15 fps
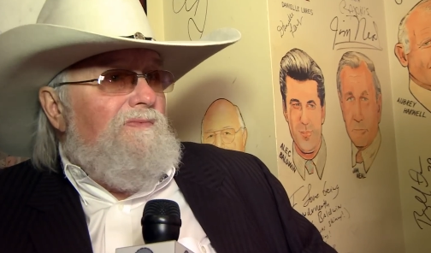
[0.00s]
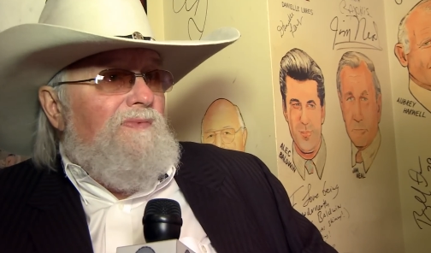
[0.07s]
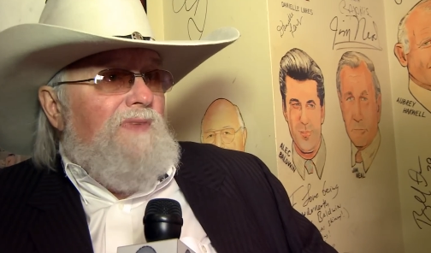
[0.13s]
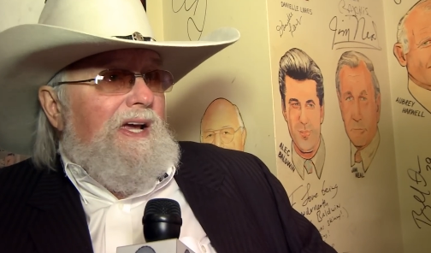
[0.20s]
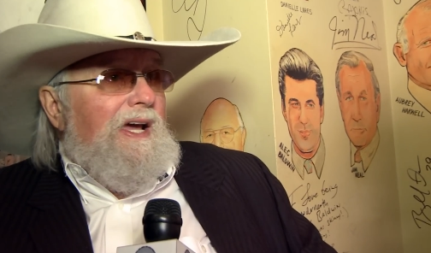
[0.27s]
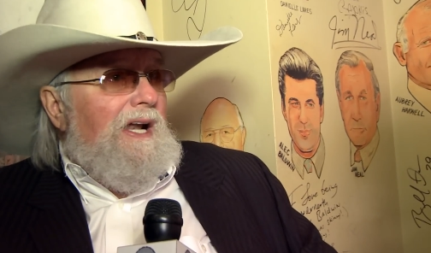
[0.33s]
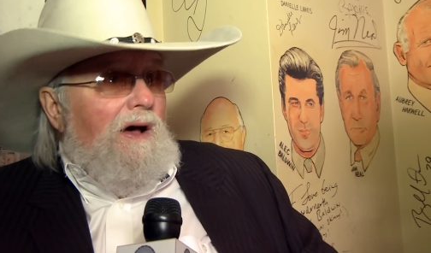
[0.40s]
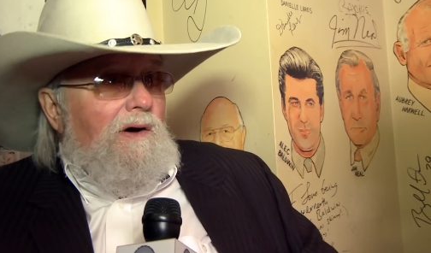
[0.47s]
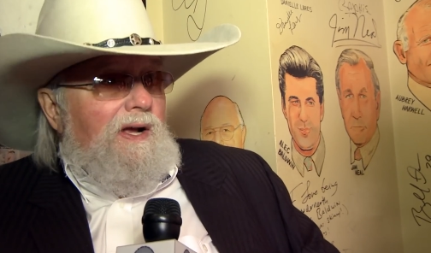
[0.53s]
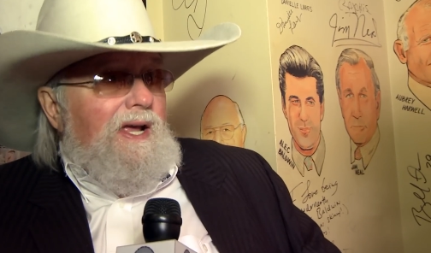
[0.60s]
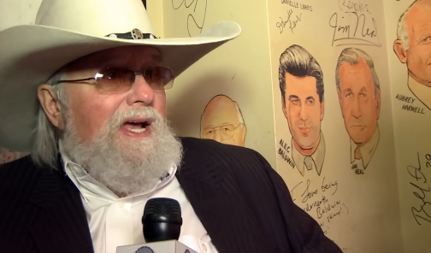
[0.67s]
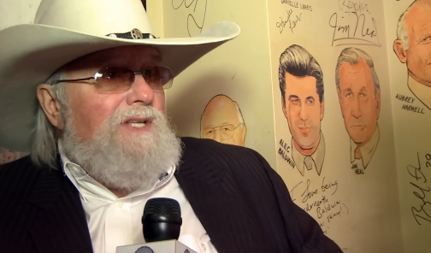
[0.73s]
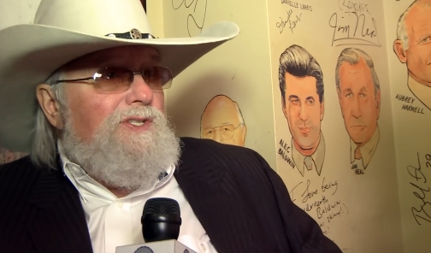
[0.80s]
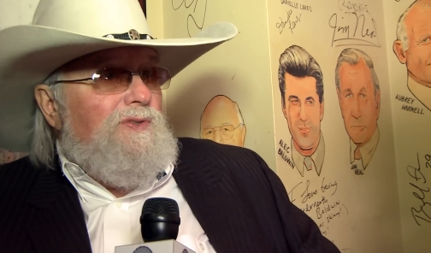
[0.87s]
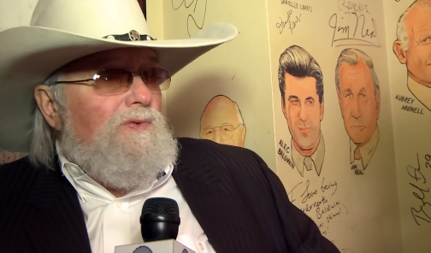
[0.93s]
Speaker 1: they got all
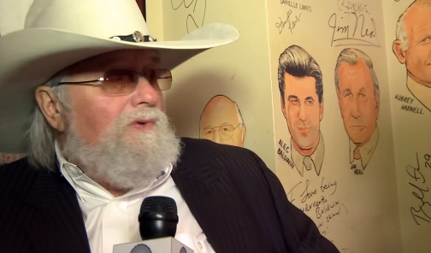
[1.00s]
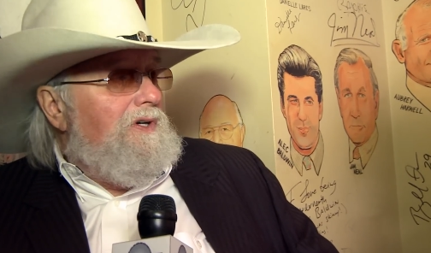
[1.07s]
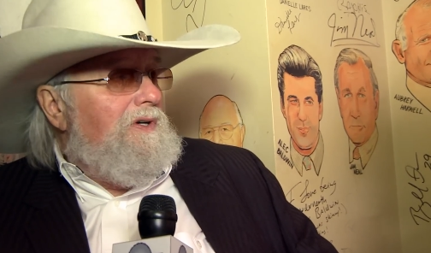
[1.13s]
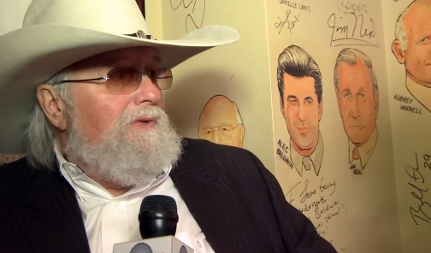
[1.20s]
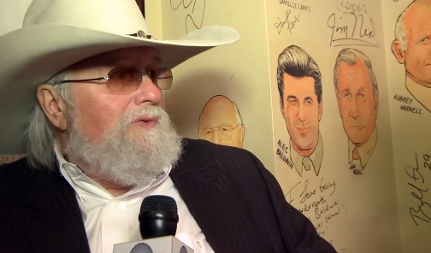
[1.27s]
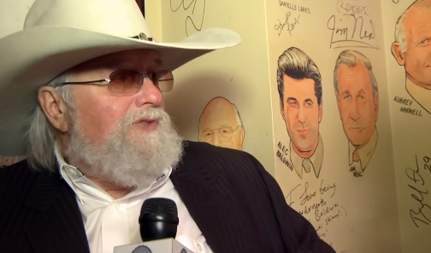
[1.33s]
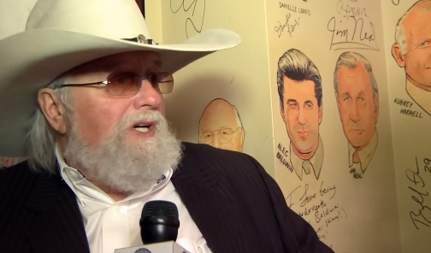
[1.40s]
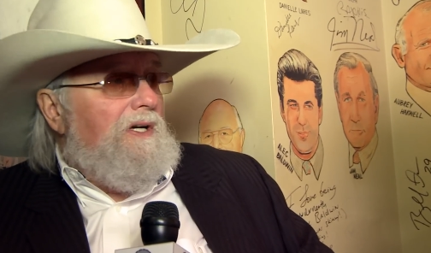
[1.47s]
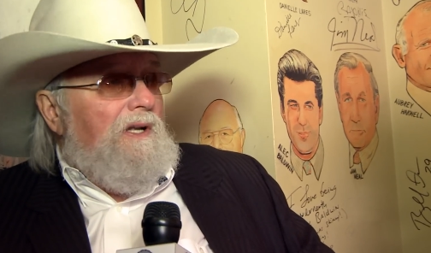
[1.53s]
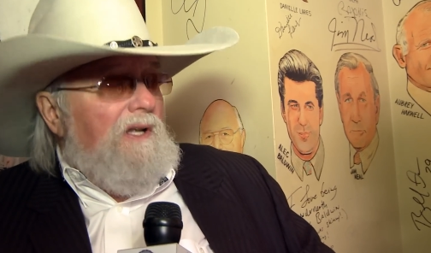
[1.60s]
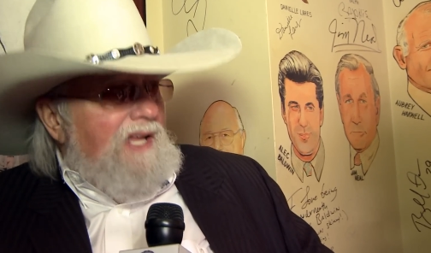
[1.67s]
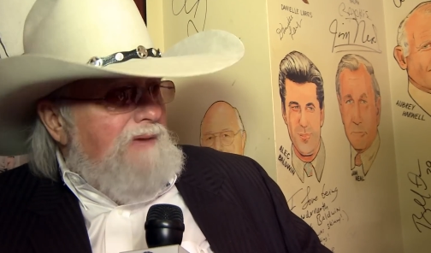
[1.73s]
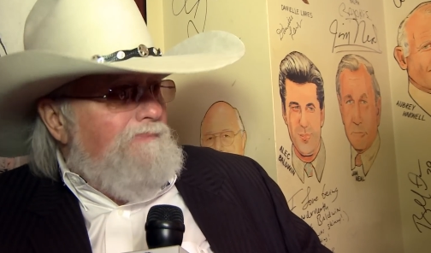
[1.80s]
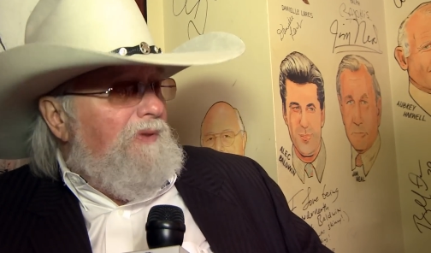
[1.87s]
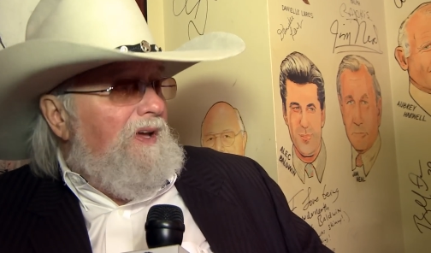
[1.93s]
kinds of wounds. They're
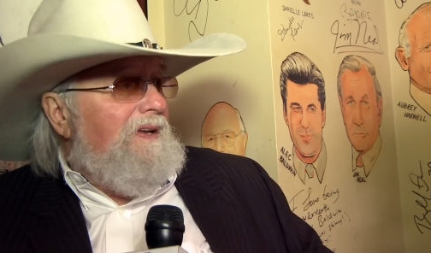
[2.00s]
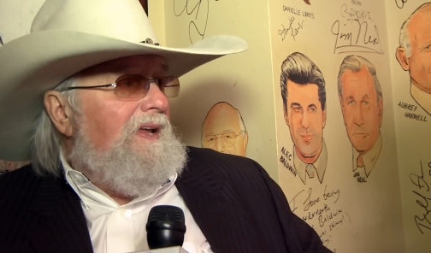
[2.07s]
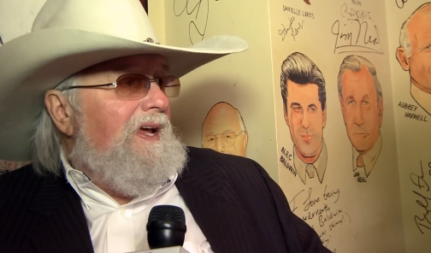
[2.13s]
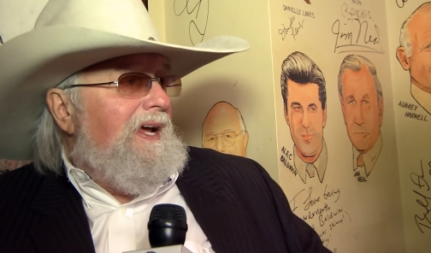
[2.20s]
limping.